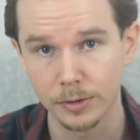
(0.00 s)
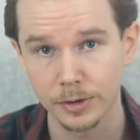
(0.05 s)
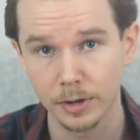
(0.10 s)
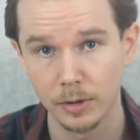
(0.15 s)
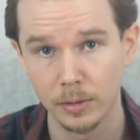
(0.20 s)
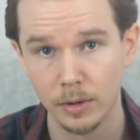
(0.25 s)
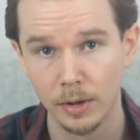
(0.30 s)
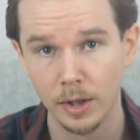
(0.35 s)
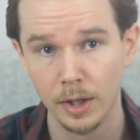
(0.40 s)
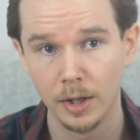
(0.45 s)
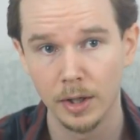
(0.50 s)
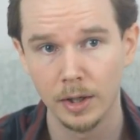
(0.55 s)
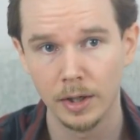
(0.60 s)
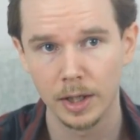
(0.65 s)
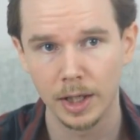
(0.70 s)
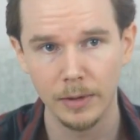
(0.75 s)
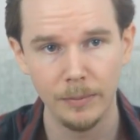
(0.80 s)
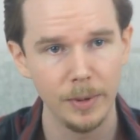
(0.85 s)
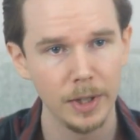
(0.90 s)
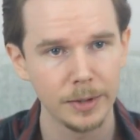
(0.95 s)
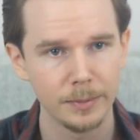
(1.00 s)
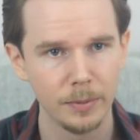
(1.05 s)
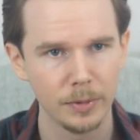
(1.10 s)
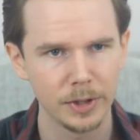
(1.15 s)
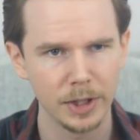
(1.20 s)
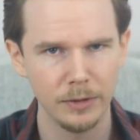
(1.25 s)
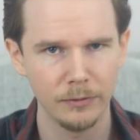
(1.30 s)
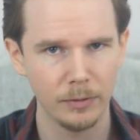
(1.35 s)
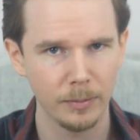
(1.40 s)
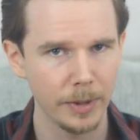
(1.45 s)
So give me as
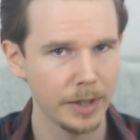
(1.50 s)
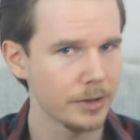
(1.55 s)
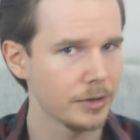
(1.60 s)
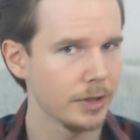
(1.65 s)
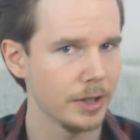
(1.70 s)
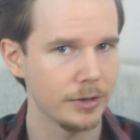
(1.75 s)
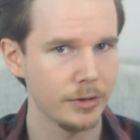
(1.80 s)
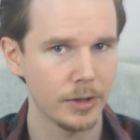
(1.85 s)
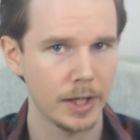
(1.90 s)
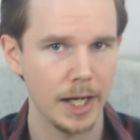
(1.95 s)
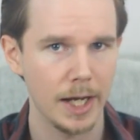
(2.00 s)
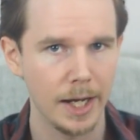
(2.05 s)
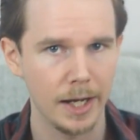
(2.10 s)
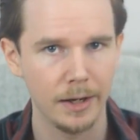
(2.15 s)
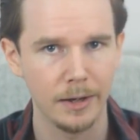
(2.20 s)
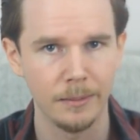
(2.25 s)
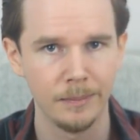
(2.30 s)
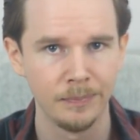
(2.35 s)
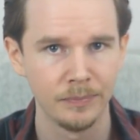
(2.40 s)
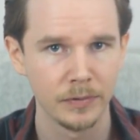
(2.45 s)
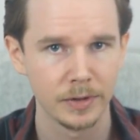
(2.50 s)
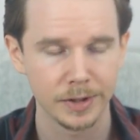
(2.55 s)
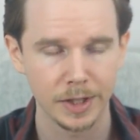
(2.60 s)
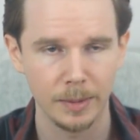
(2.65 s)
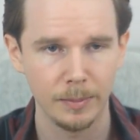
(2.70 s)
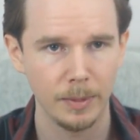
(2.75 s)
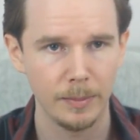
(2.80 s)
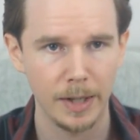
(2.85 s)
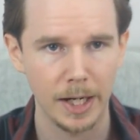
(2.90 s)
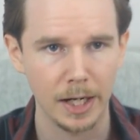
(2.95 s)
much information as you can,
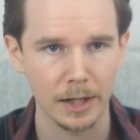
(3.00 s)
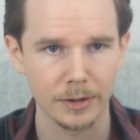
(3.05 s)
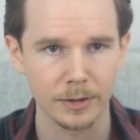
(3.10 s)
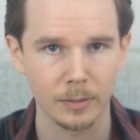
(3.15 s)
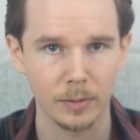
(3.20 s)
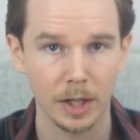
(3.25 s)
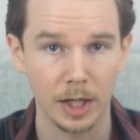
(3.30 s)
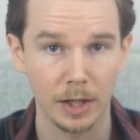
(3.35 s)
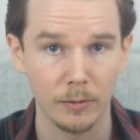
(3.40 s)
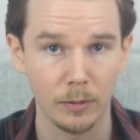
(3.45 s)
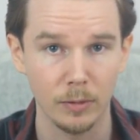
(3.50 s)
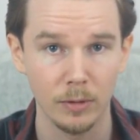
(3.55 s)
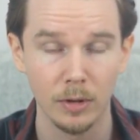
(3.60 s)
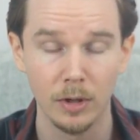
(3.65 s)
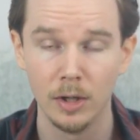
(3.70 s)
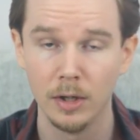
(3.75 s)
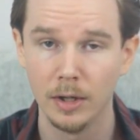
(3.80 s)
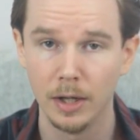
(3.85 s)
send me mails or whatever,